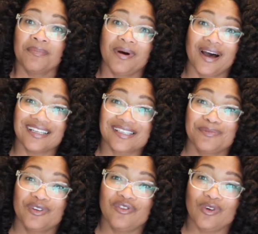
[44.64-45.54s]
But
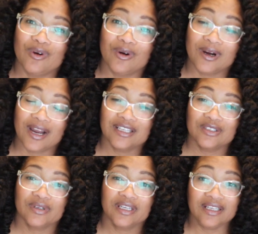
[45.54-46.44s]
before I
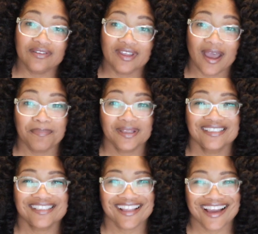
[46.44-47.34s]
do any of that,
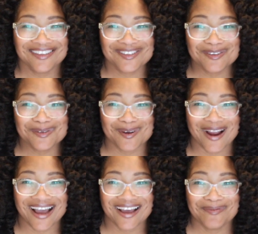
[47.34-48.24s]
please like,
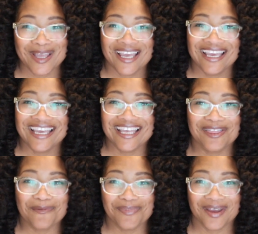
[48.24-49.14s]
subscribe,
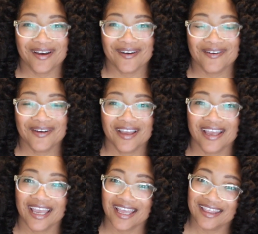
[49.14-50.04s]
hit the bell,
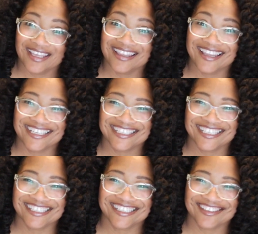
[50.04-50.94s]
and then let's
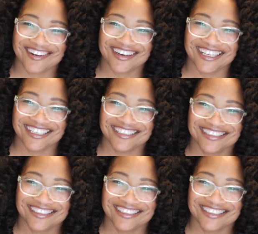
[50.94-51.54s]
get started.